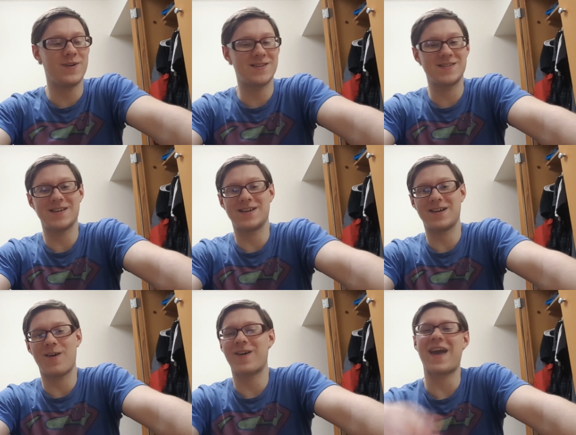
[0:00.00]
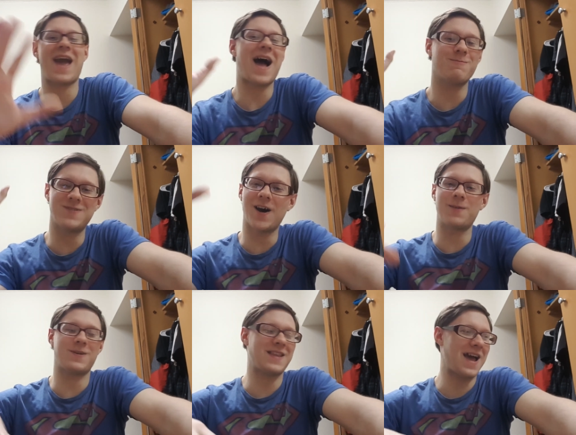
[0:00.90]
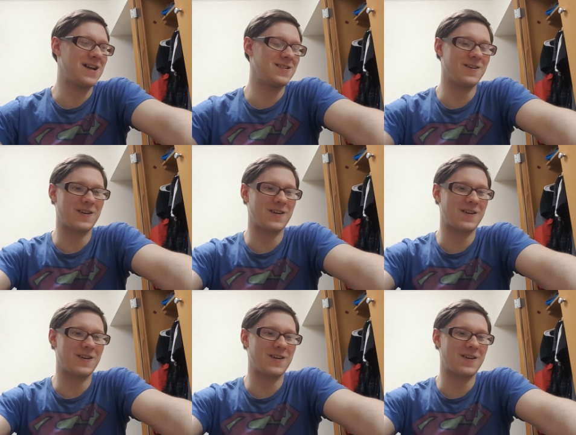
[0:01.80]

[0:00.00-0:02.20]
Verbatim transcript: But uh, okay, I'm done with that.